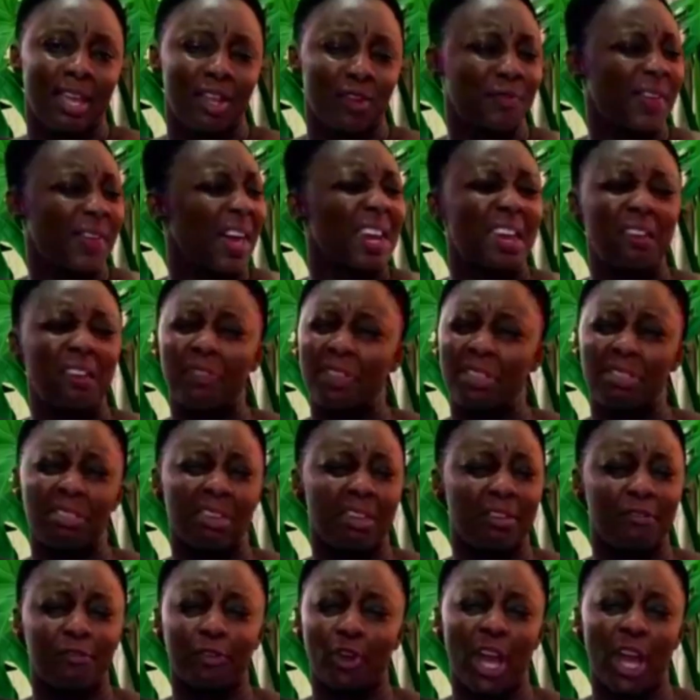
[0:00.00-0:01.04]
You've done
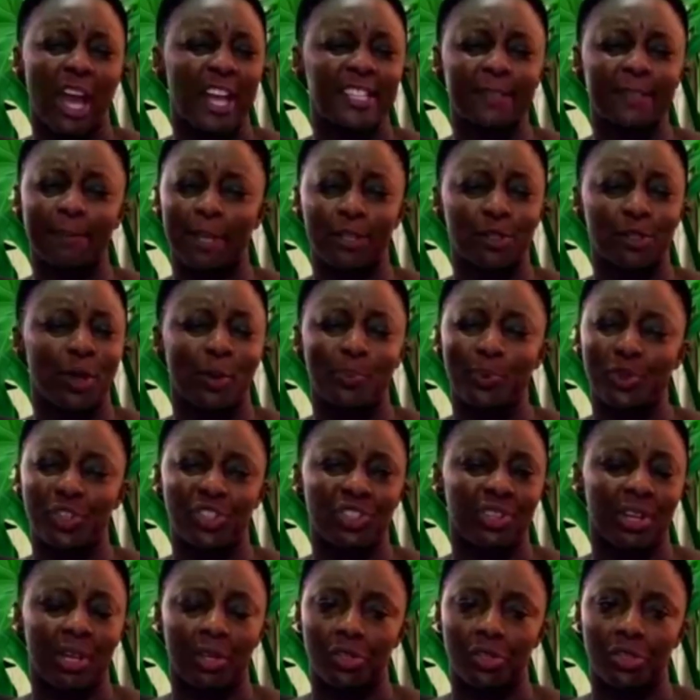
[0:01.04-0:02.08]
everything for your husband to
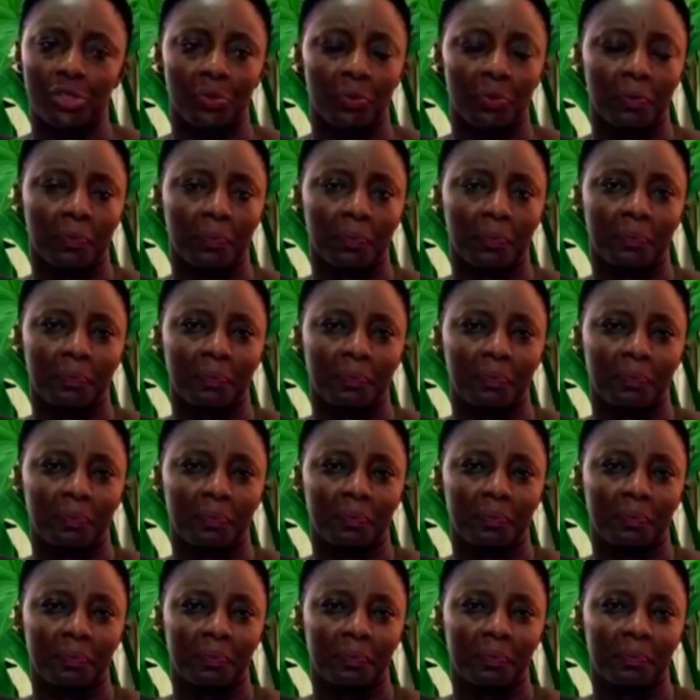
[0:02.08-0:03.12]
appreciate you.
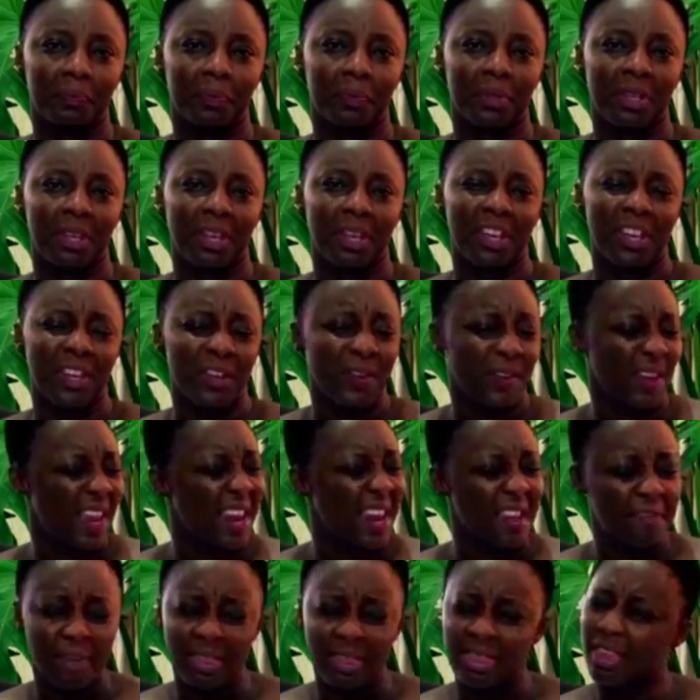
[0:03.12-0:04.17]
You've
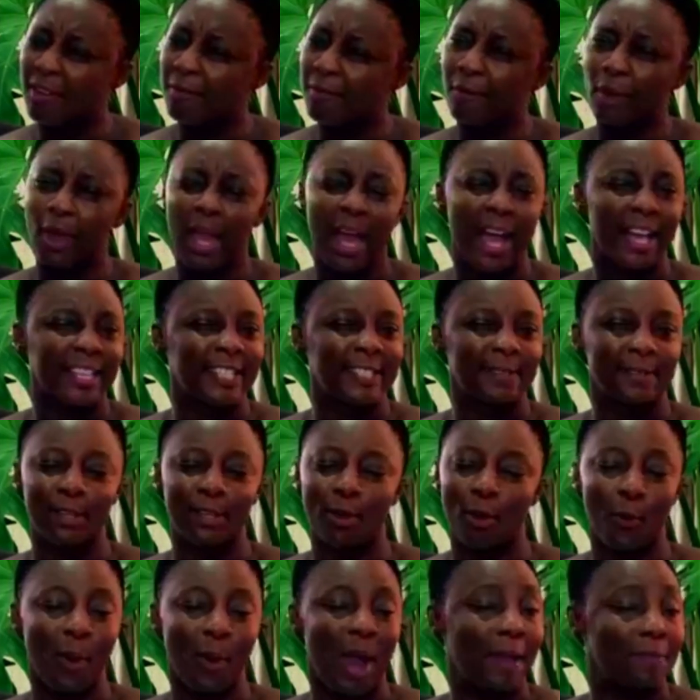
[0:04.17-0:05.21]
done everything for
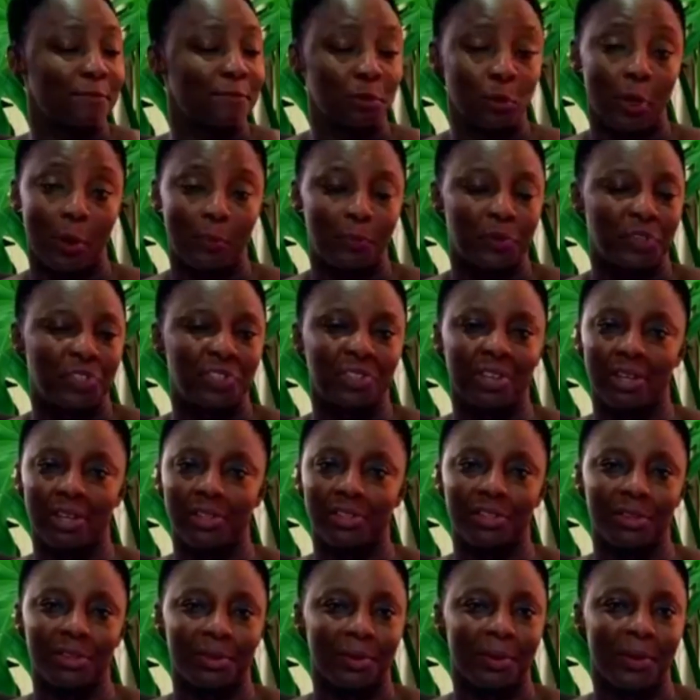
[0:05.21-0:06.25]
your wife to
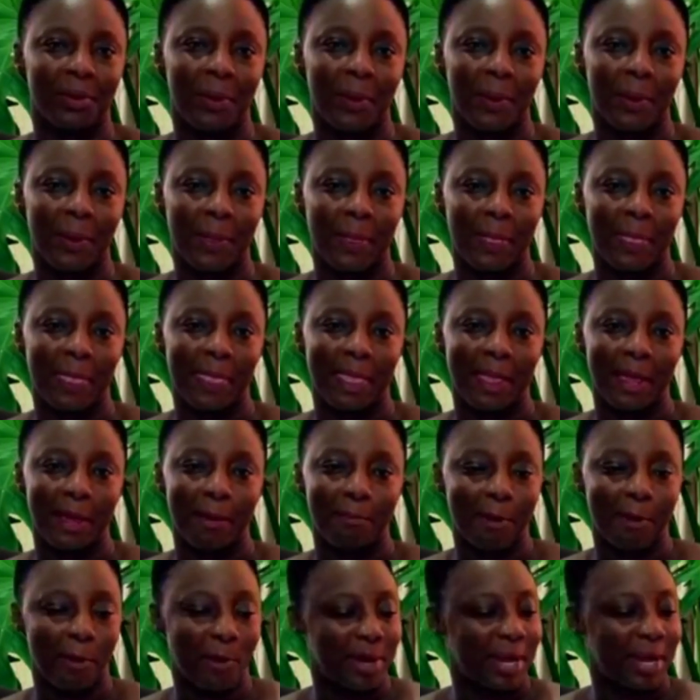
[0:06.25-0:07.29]
appreciate you.
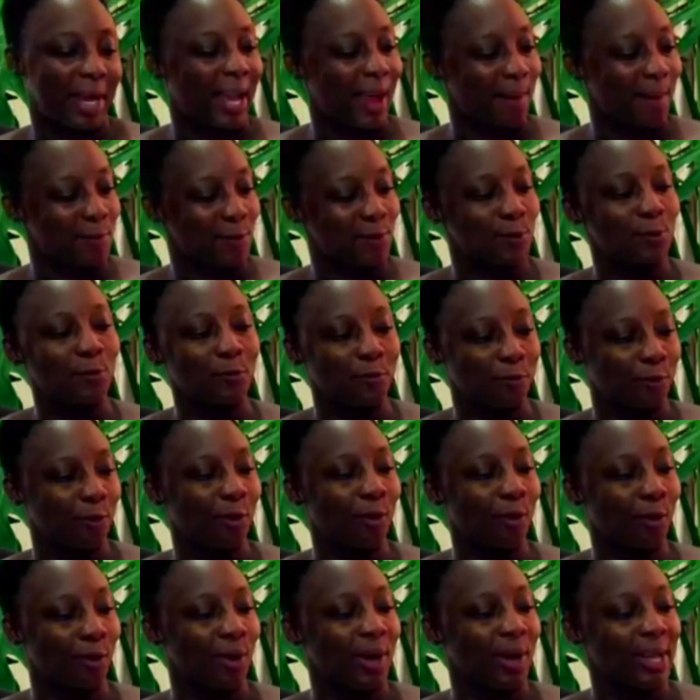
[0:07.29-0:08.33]
But when it comes to
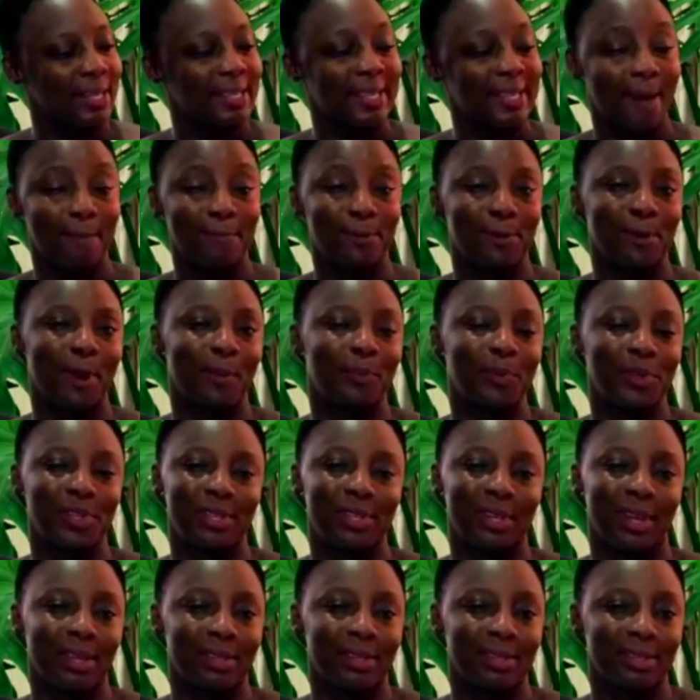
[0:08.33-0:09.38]
for time to
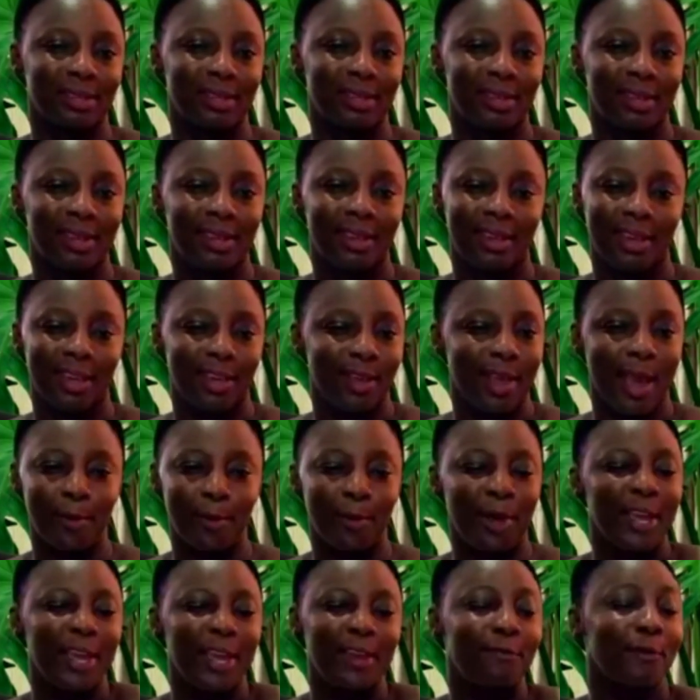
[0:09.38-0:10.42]
appreciate, you're
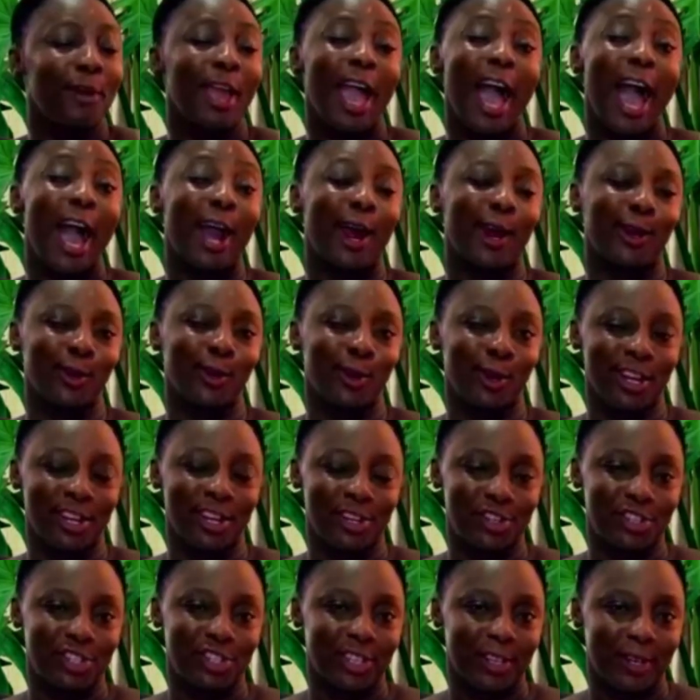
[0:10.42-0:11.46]
not even
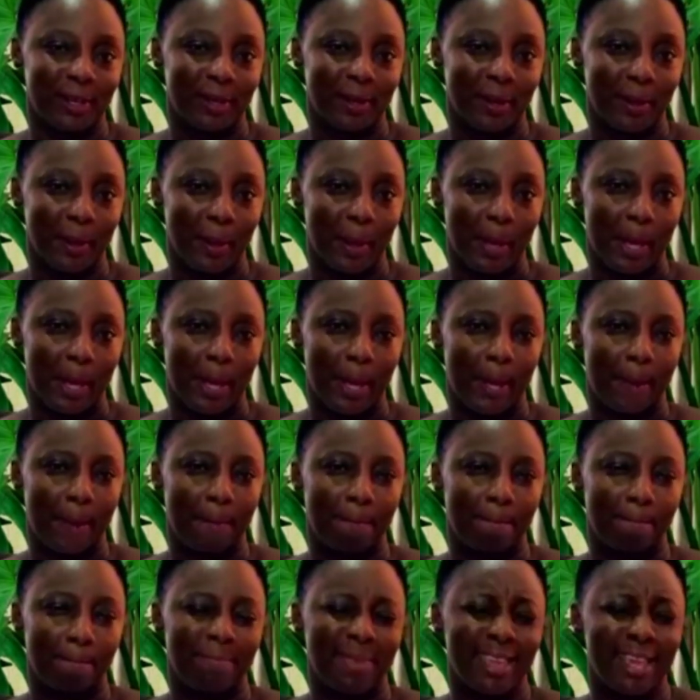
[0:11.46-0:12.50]
acknowledged.
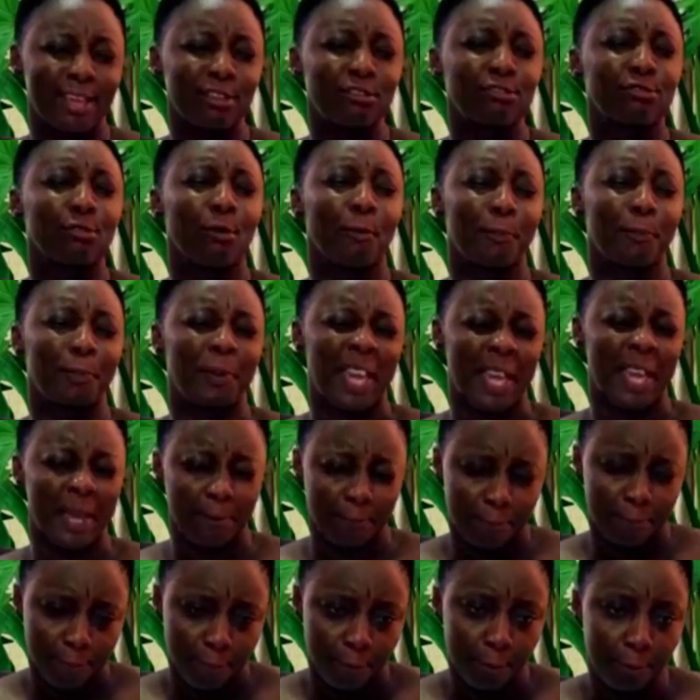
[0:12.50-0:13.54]
It's so
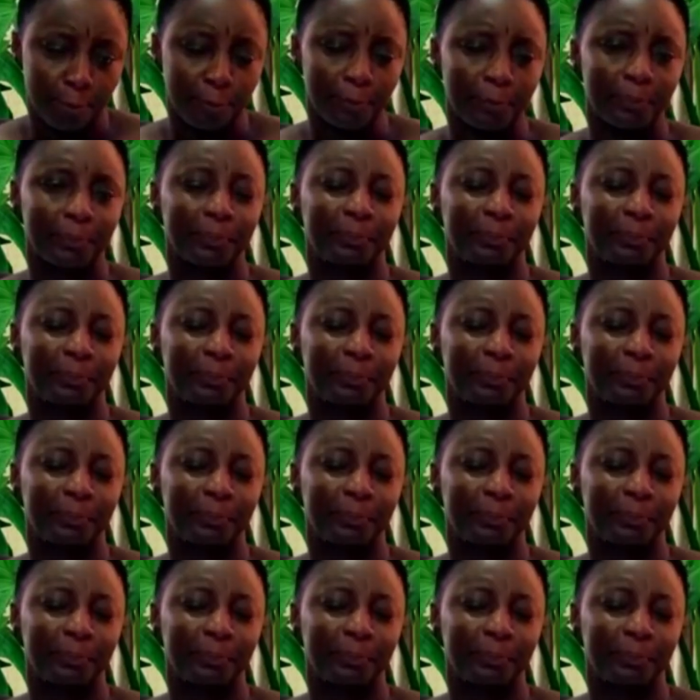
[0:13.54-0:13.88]
painful.